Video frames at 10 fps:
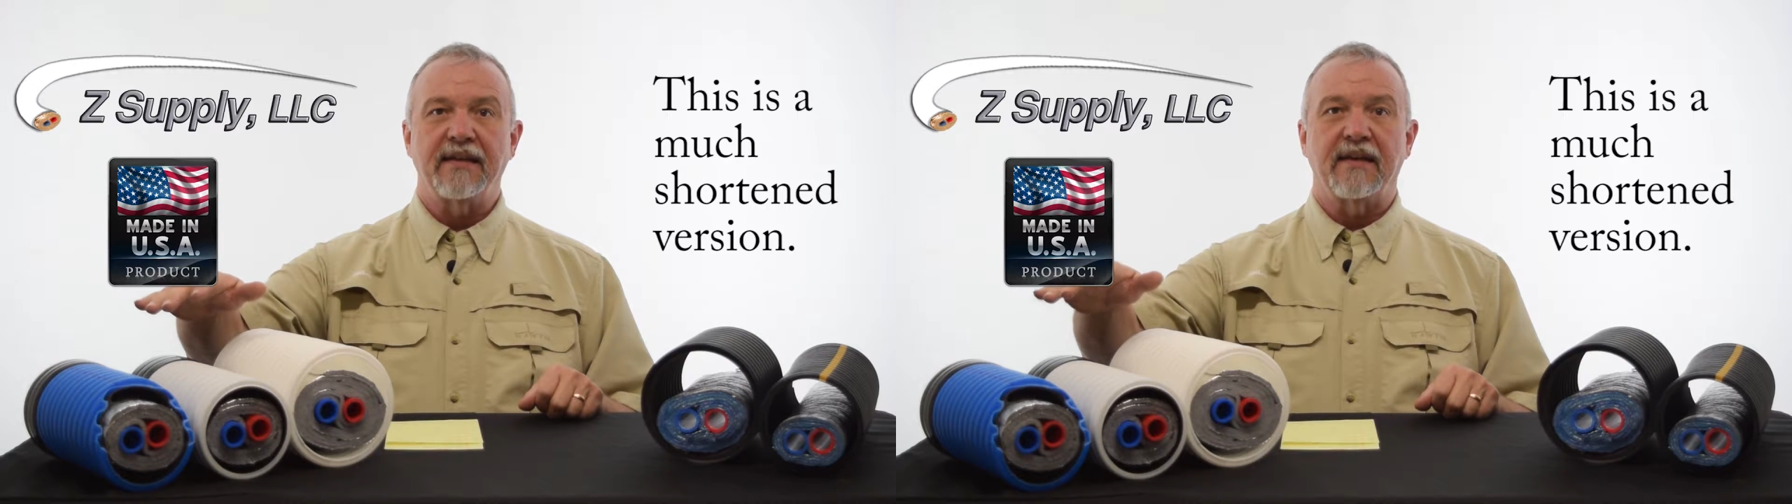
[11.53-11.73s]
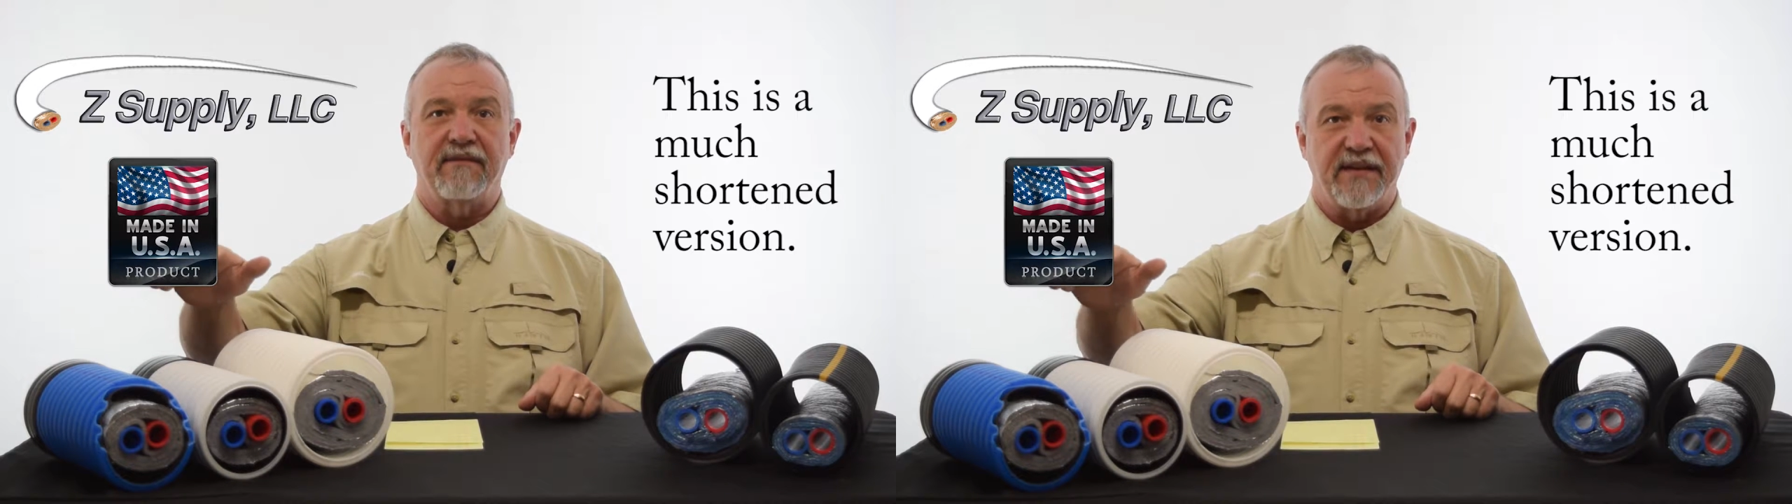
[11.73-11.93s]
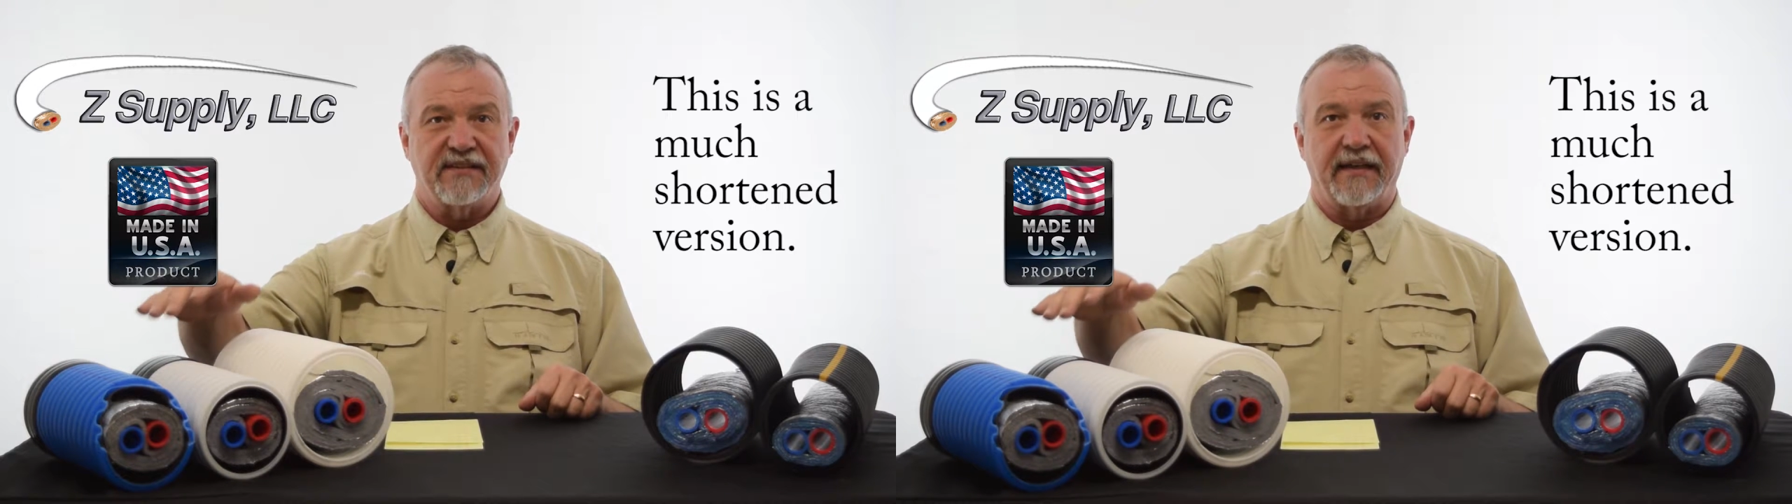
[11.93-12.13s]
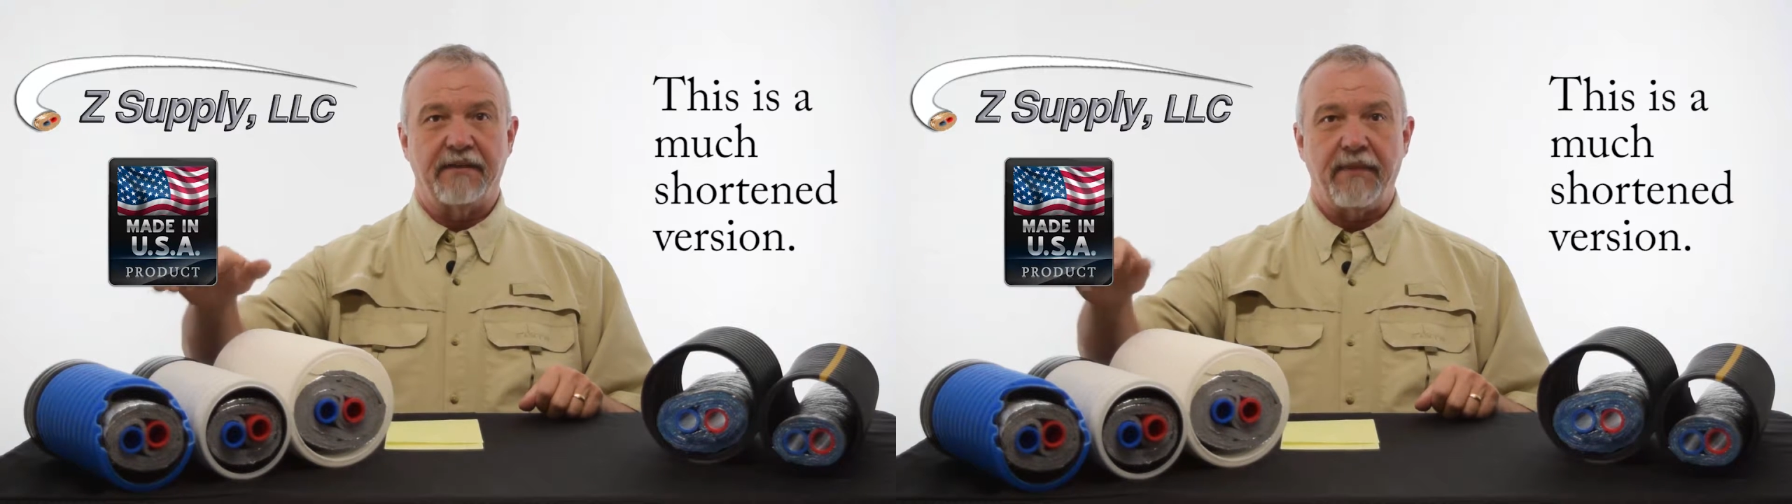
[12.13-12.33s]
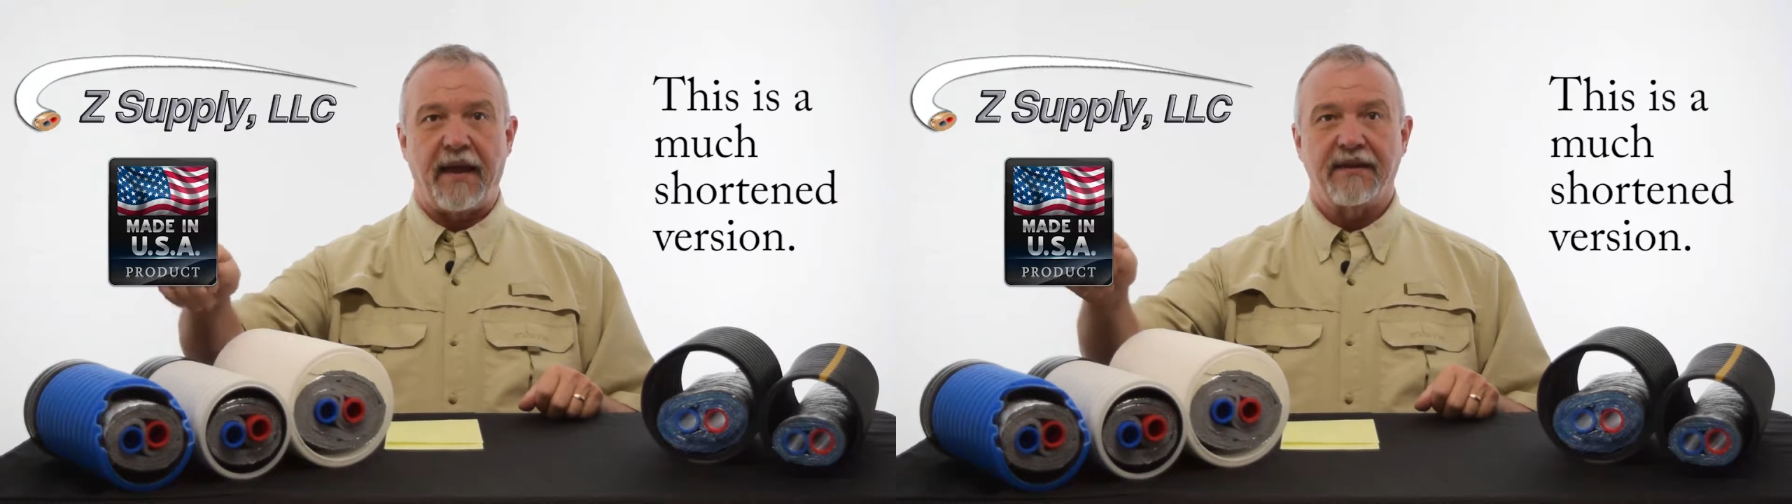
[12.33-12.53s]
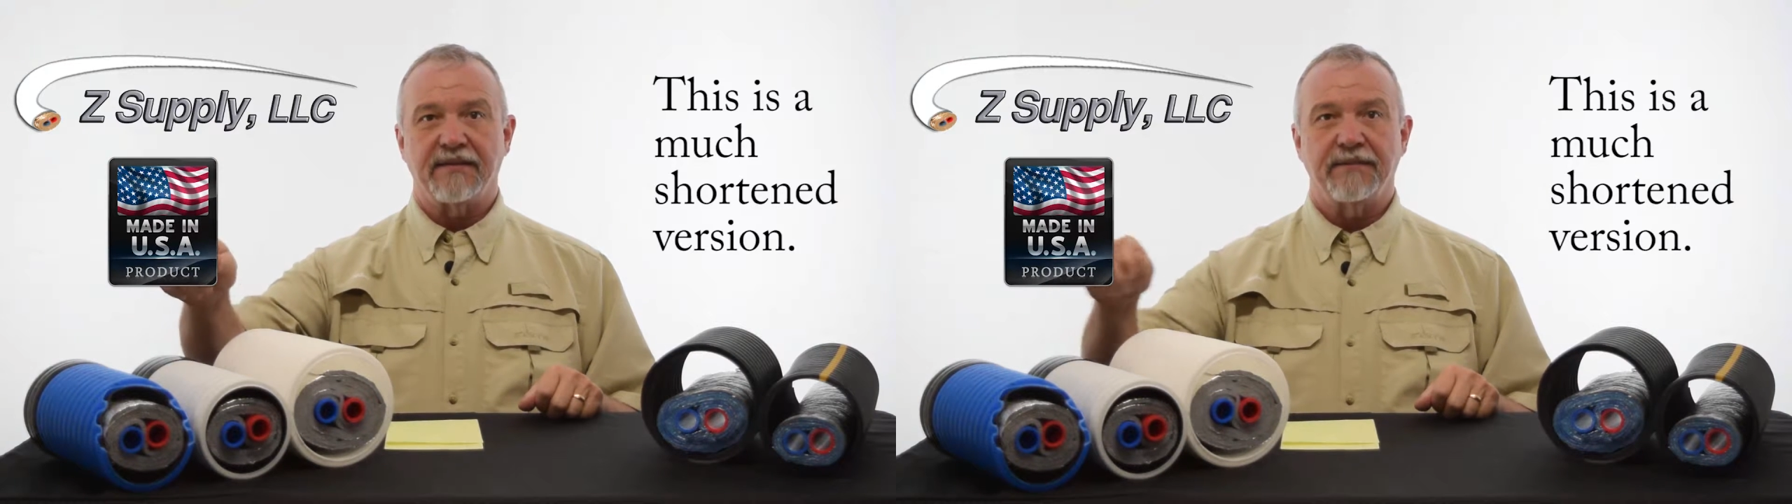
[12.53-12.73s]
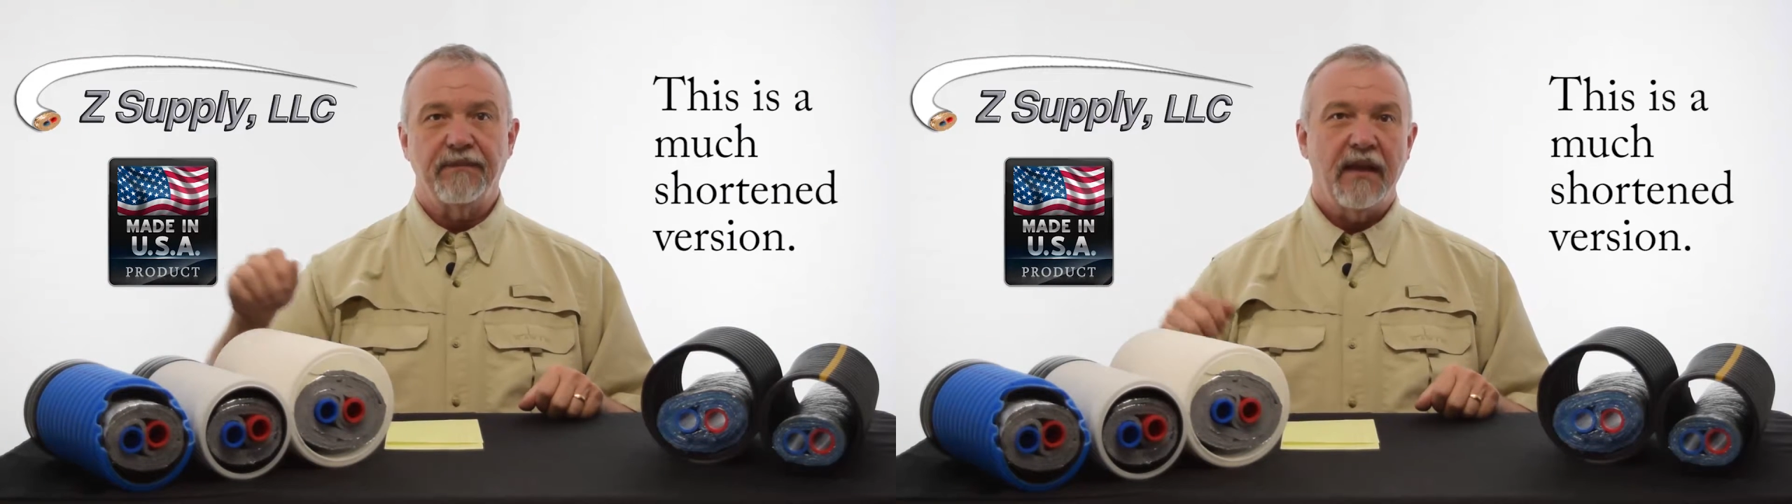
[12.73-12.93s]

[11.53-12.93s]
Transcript: of insulated PEX.